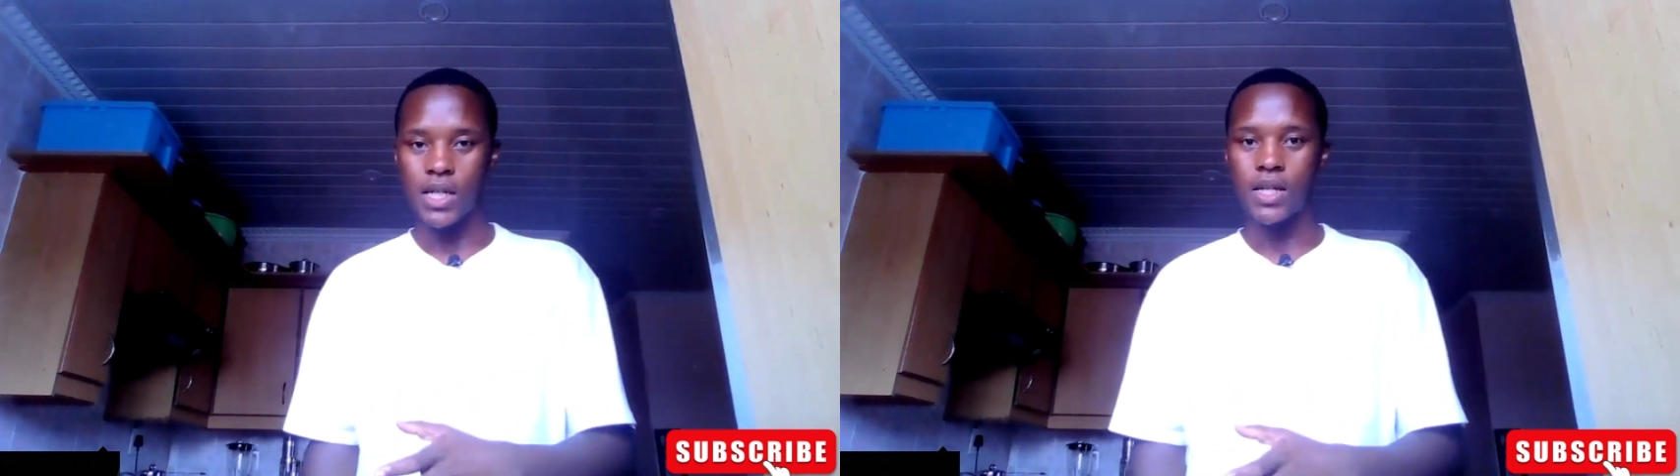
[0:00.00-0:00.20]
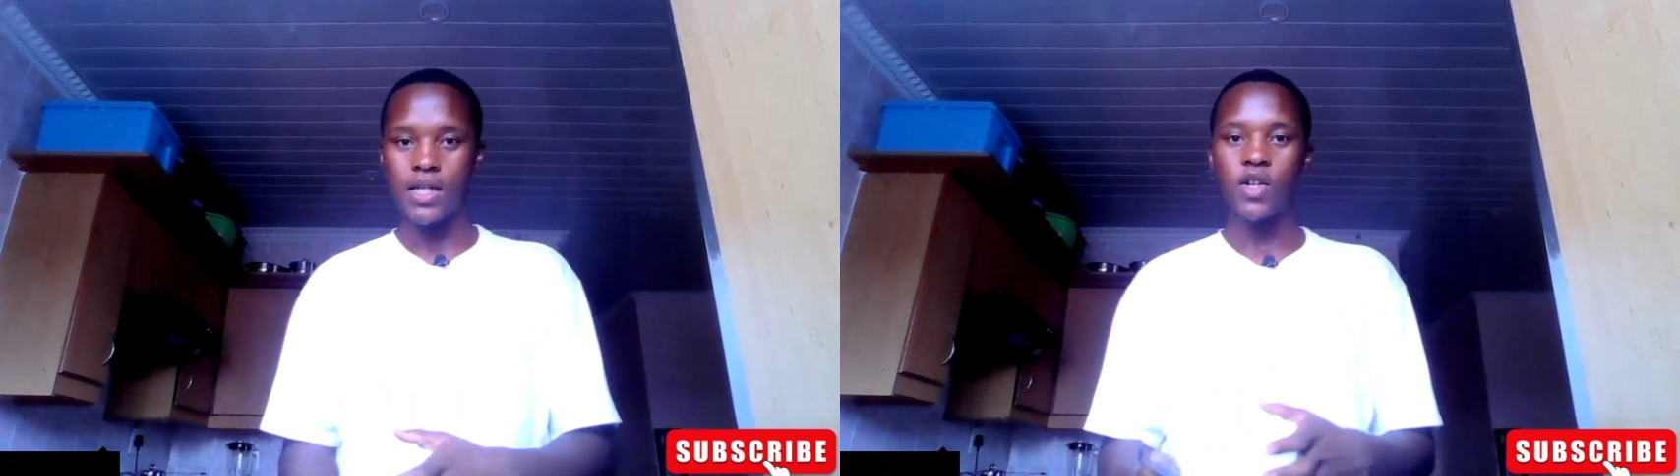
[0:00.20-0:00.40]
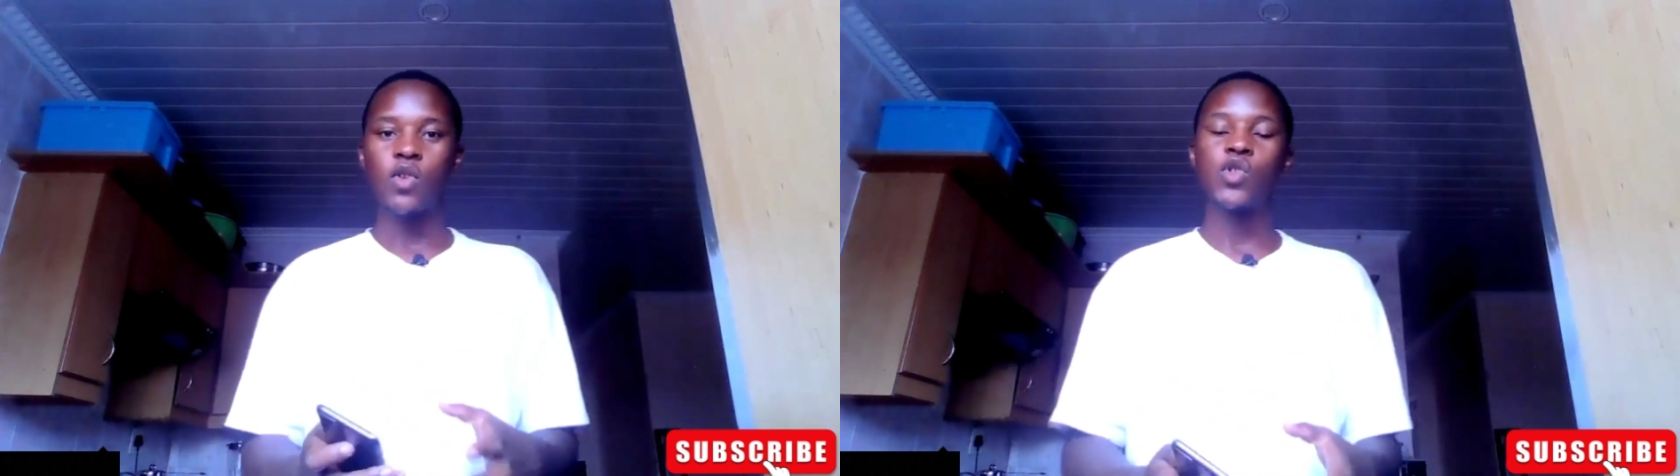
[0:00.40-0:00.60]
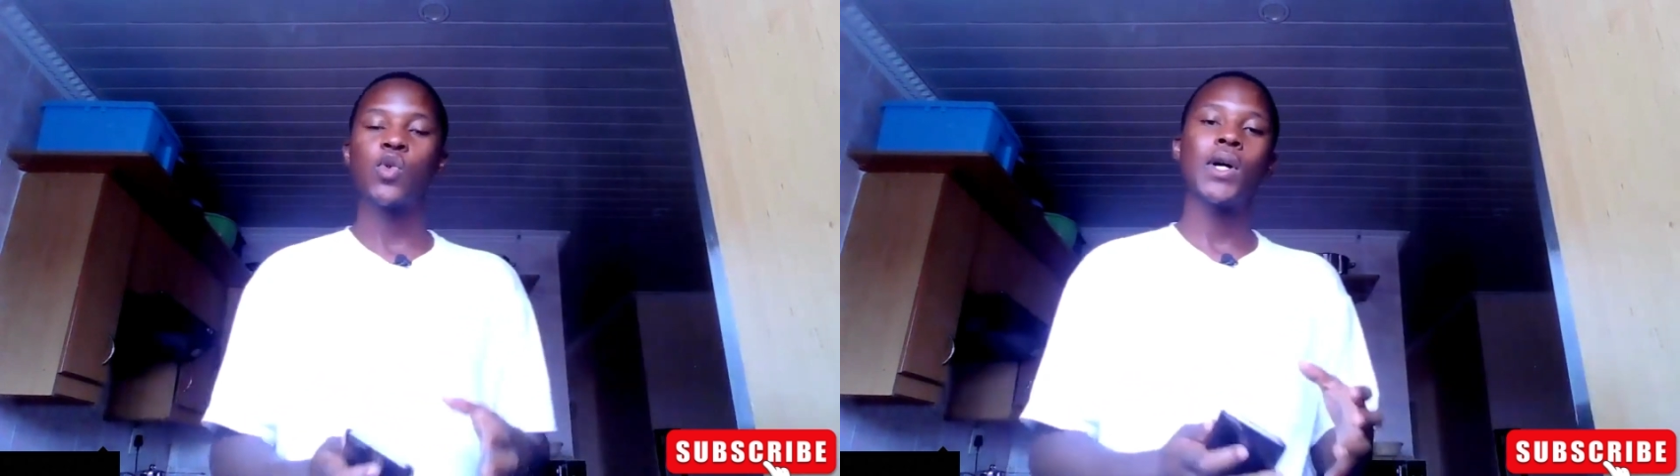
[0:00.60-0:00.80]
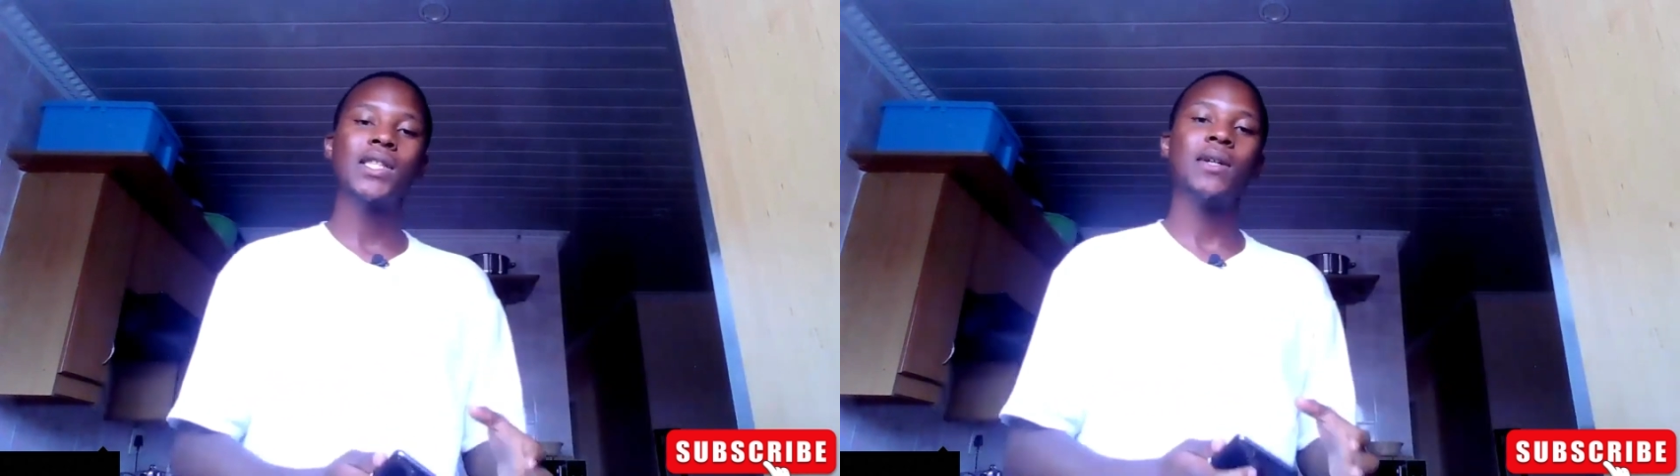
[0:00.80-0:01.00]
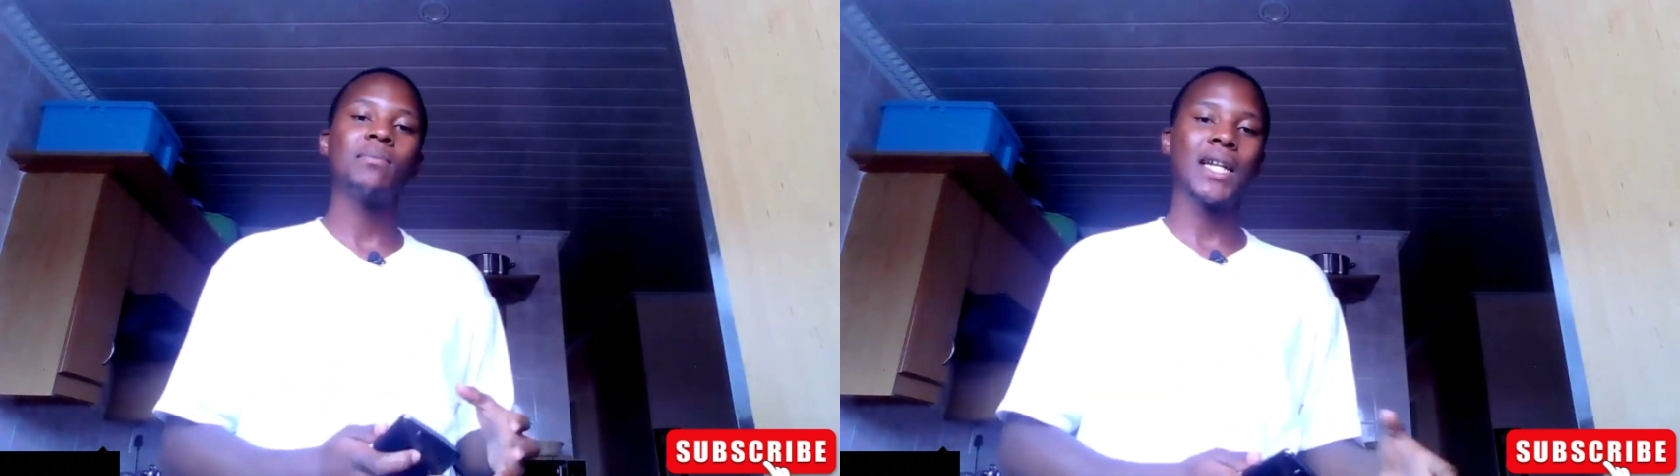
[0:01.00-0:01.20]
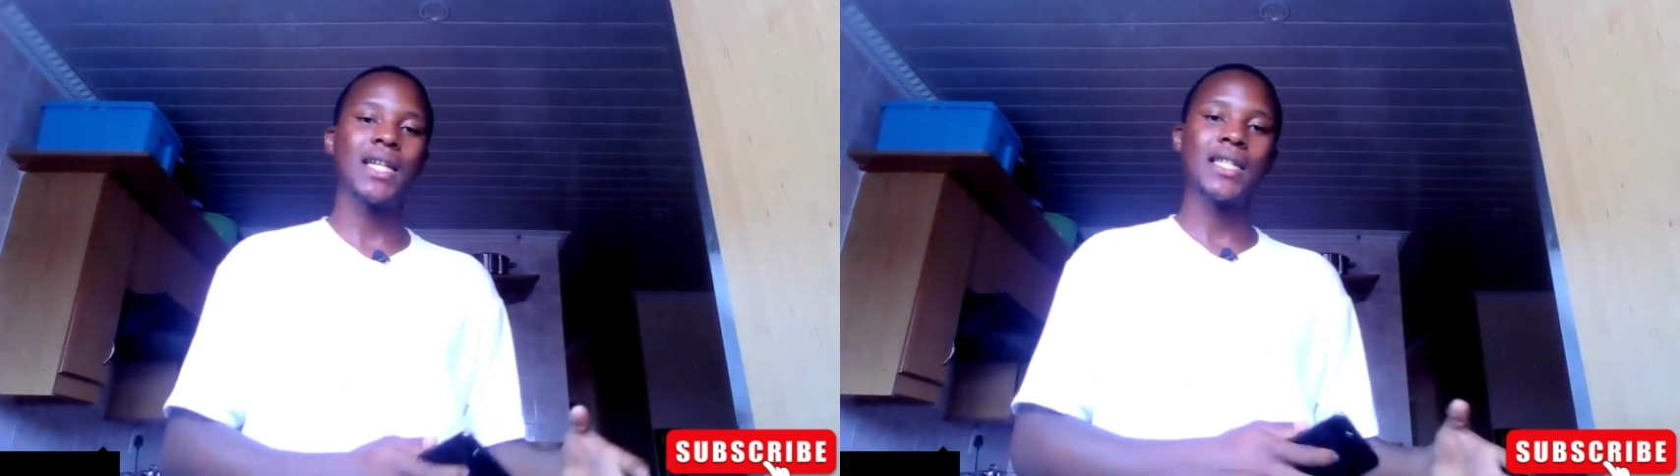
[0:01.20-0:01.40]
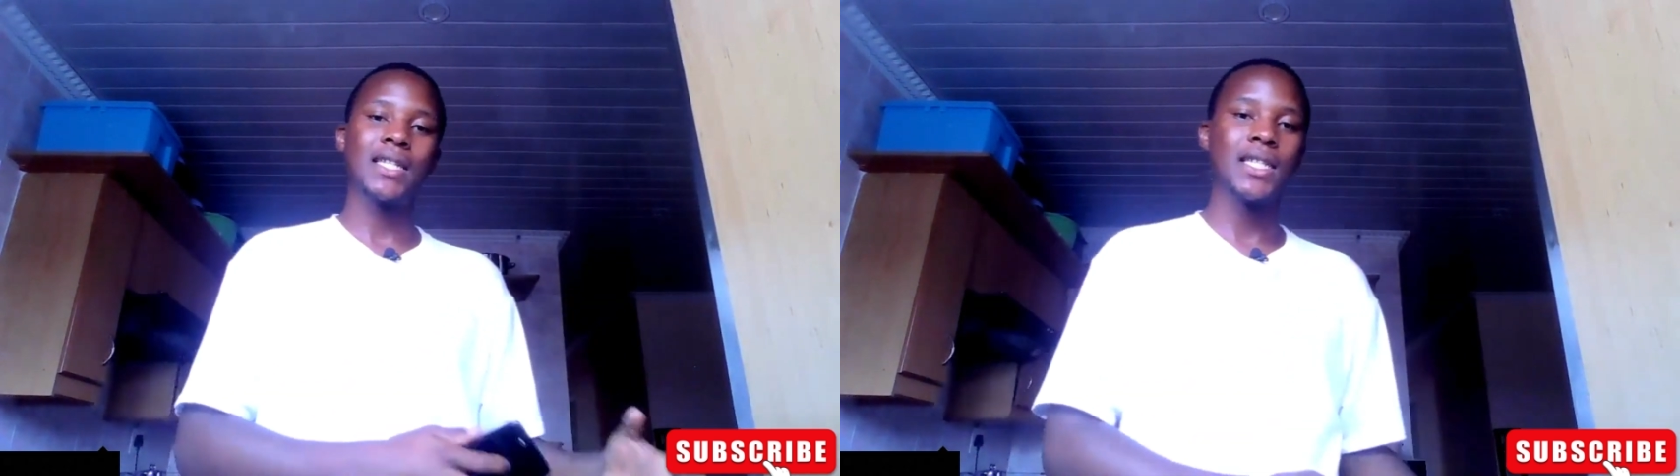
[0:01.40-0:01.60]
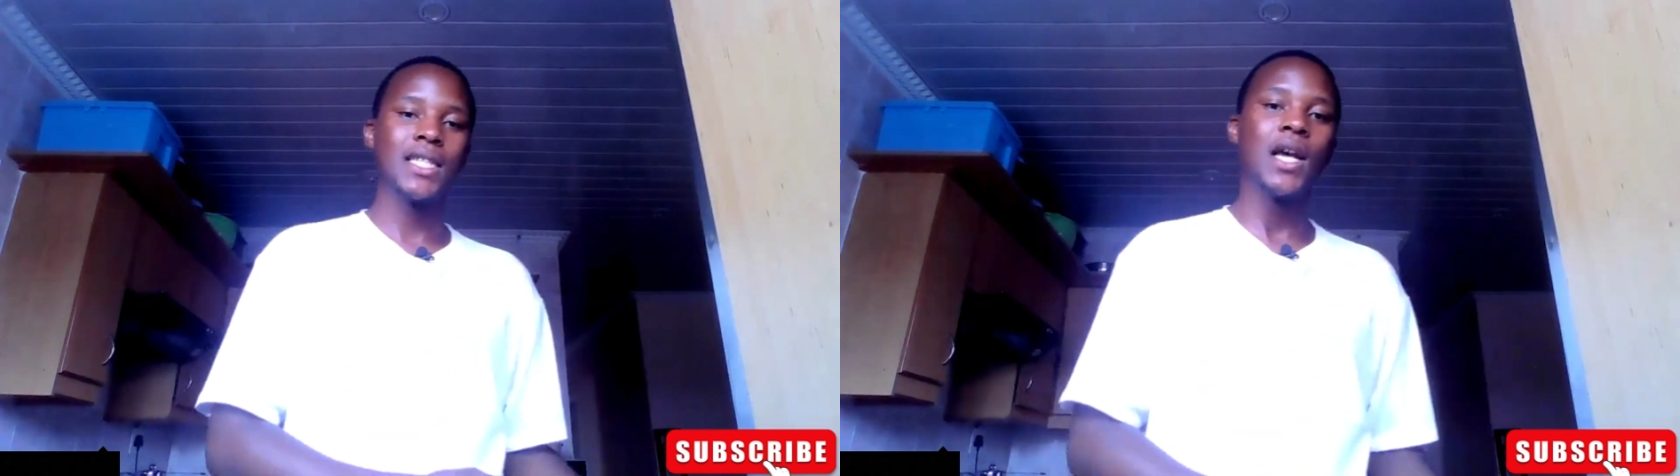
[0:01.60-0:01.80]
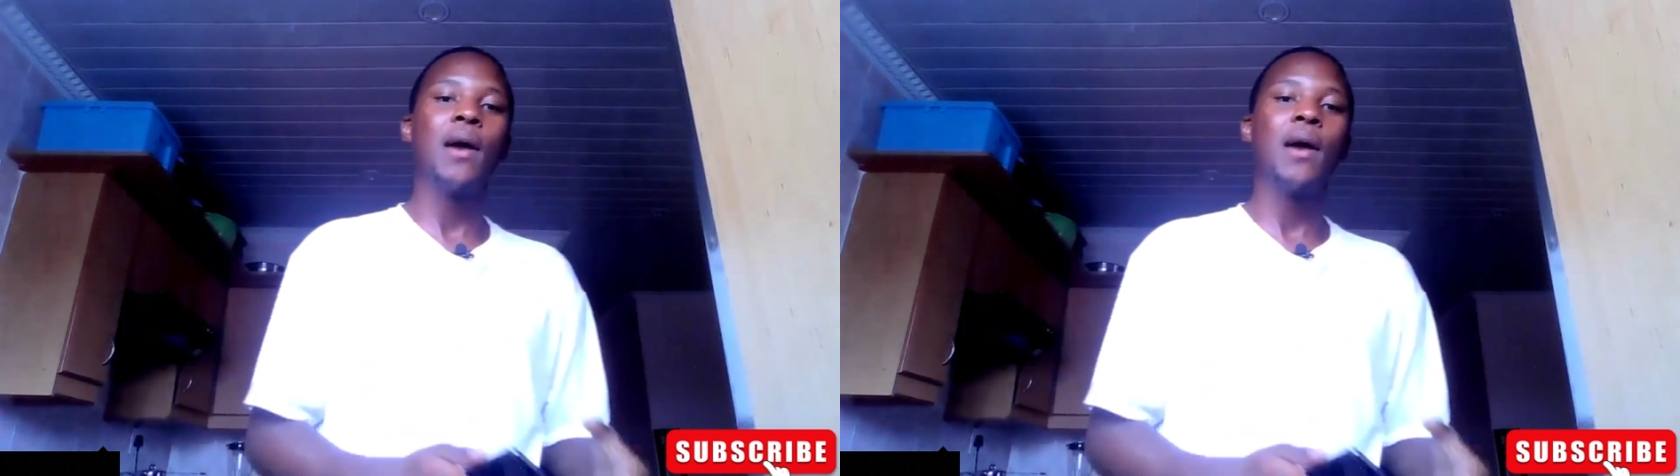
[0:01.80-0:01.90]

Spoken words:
at and also what the market did.